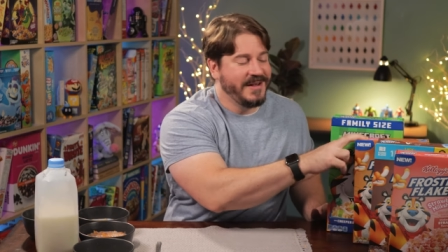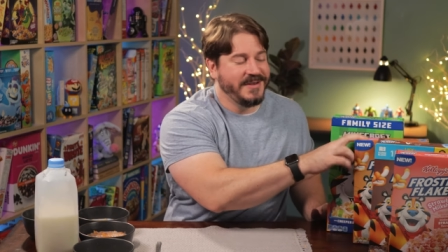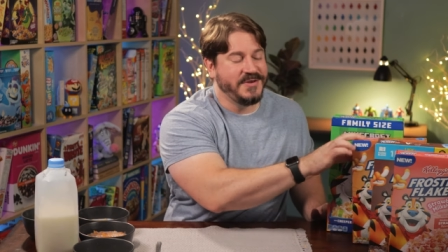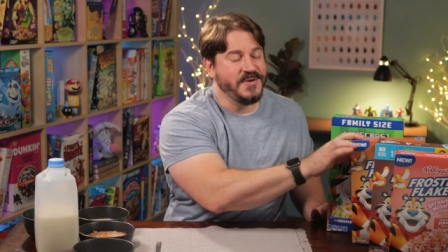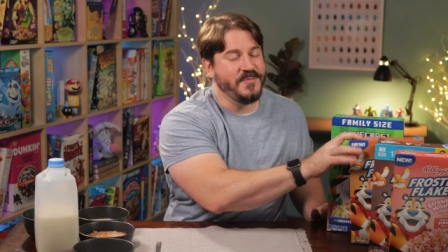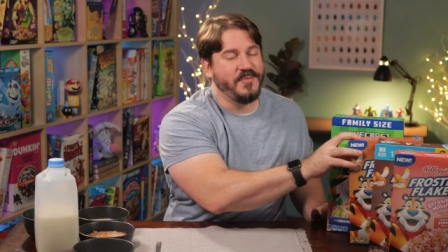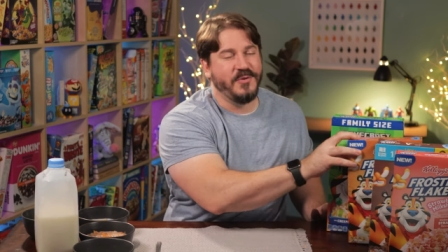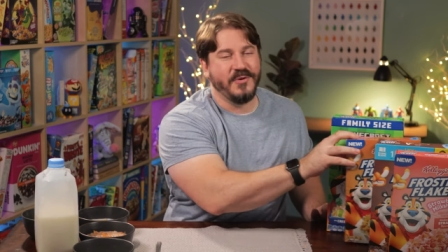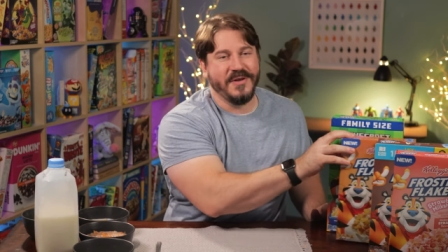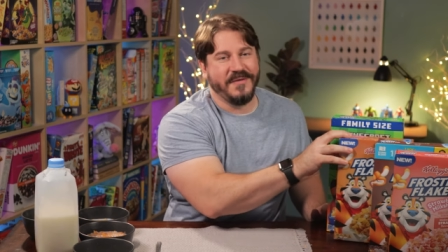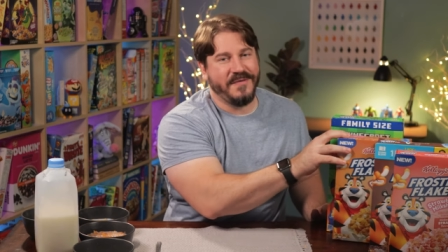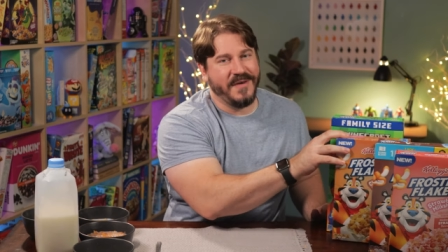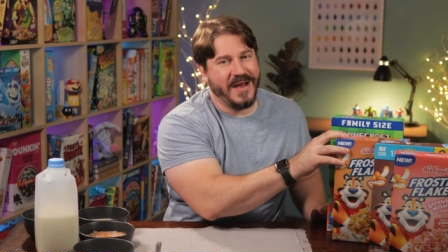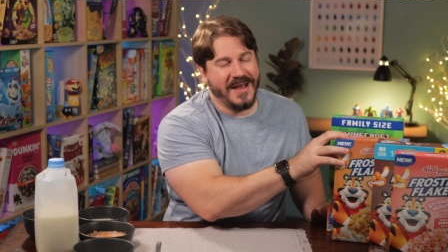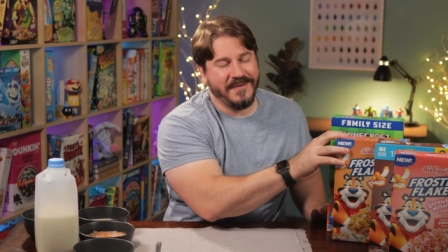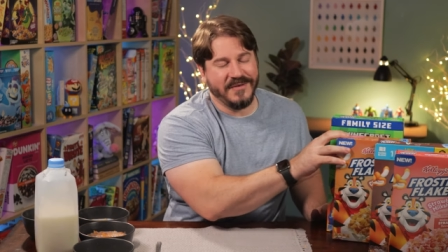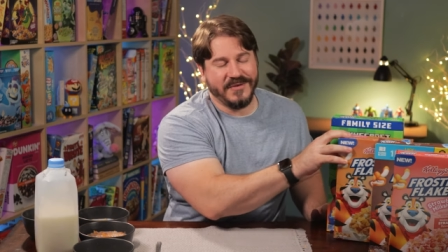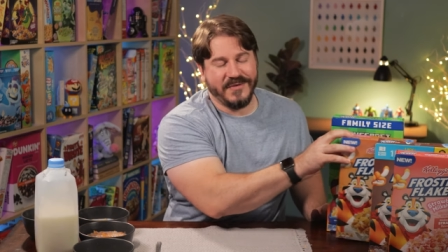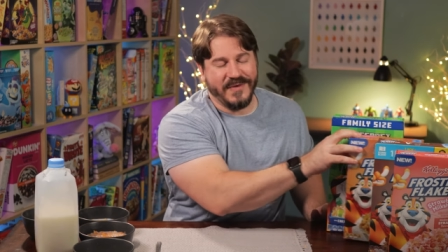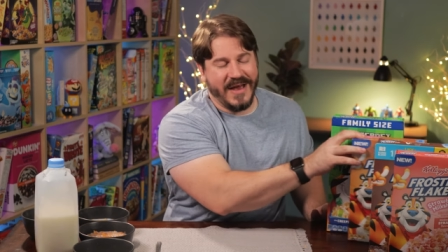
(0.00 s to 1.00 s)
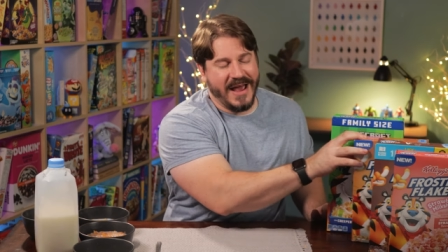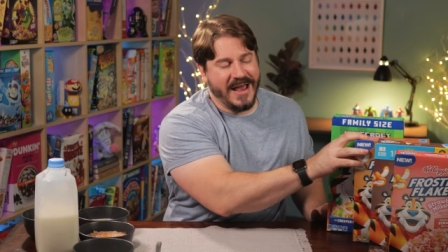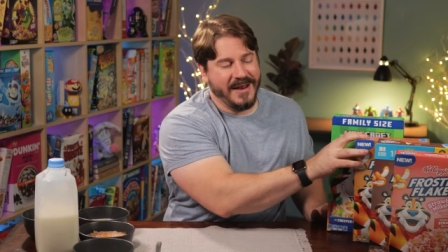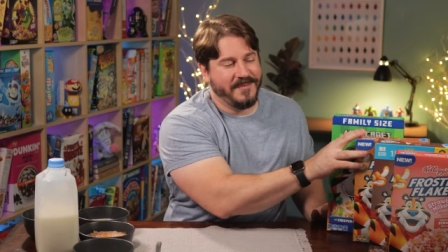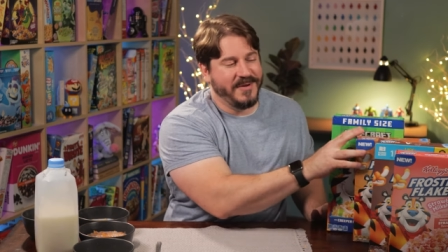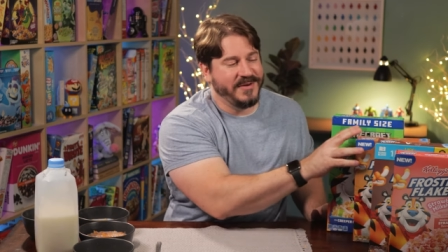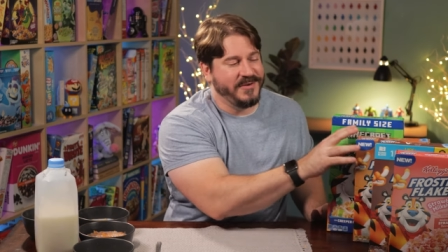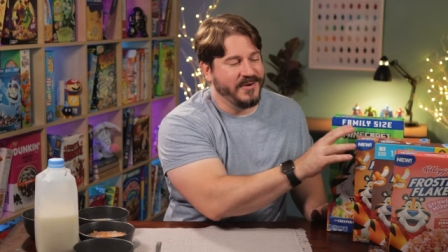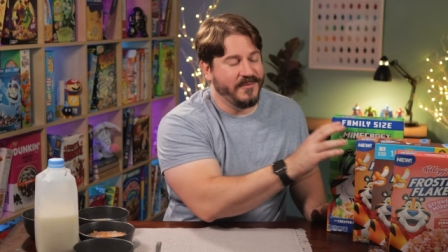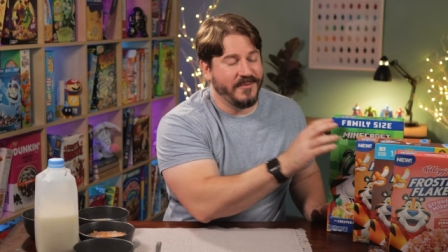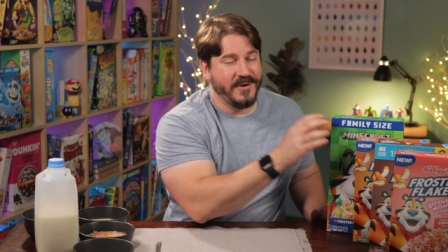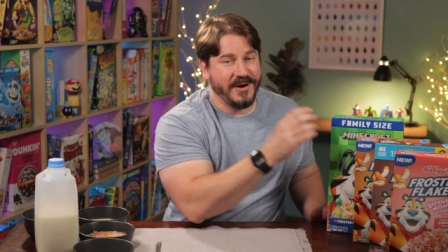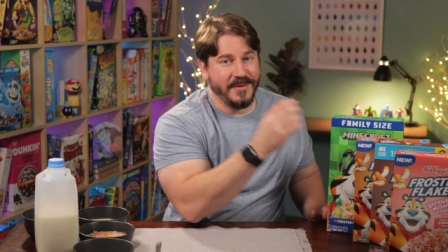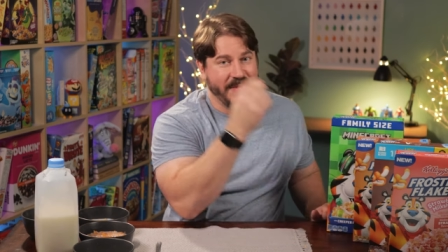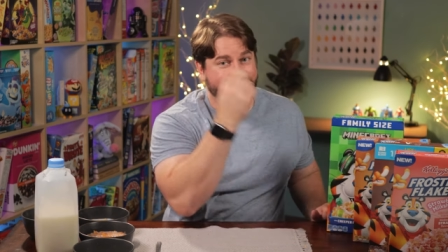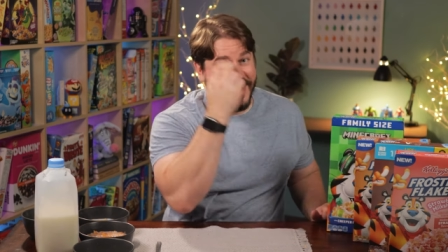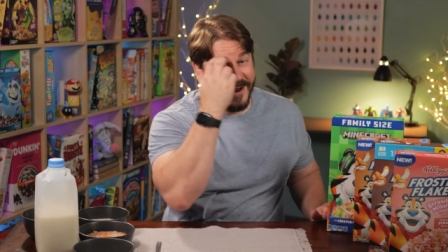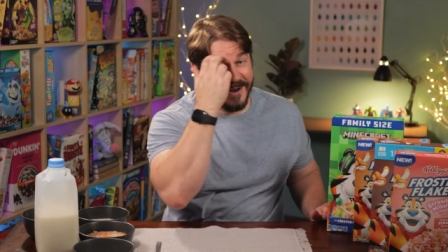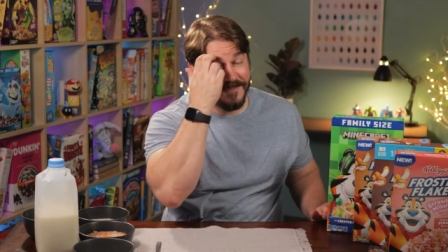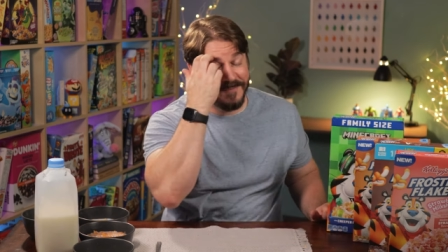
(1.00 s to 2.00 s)
2.5, it's fine, but don't worry
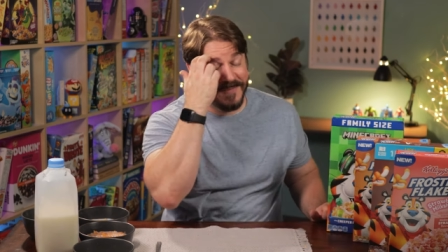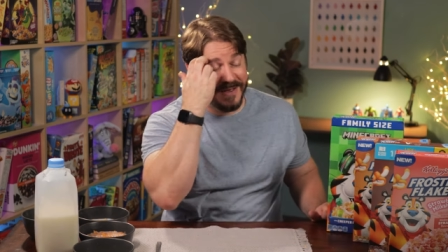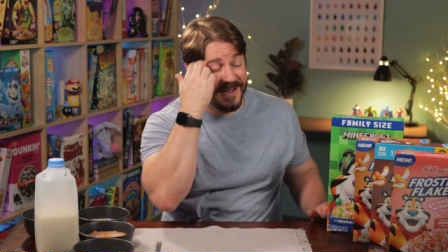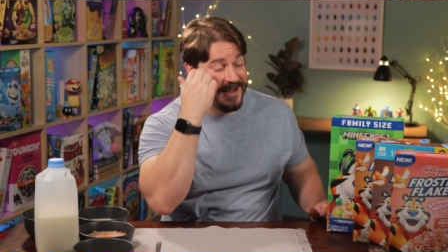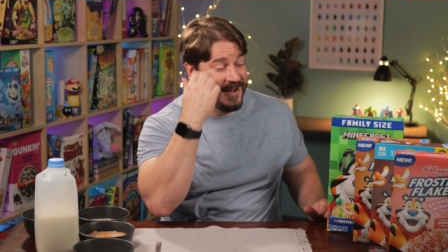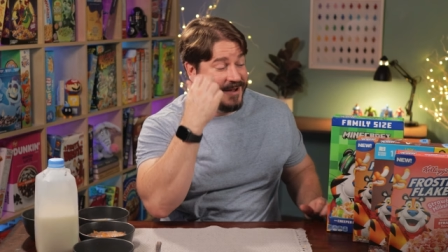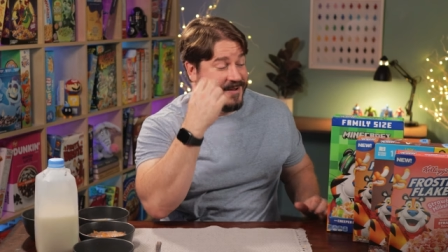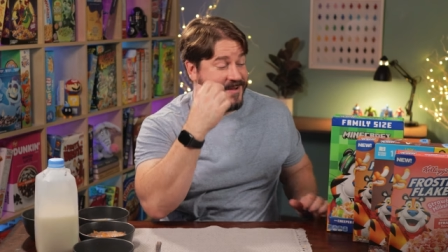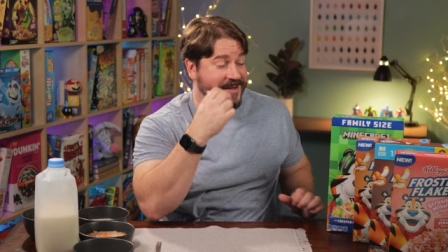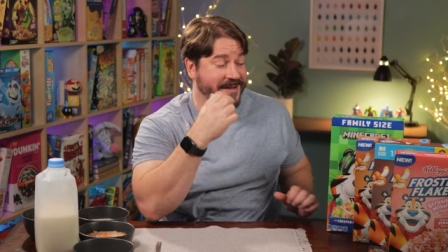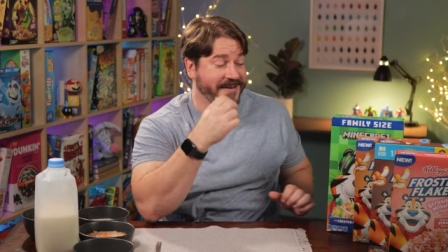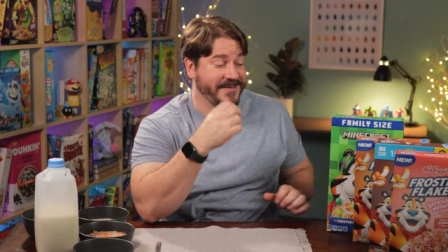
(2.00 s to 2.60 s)
about it. Uh,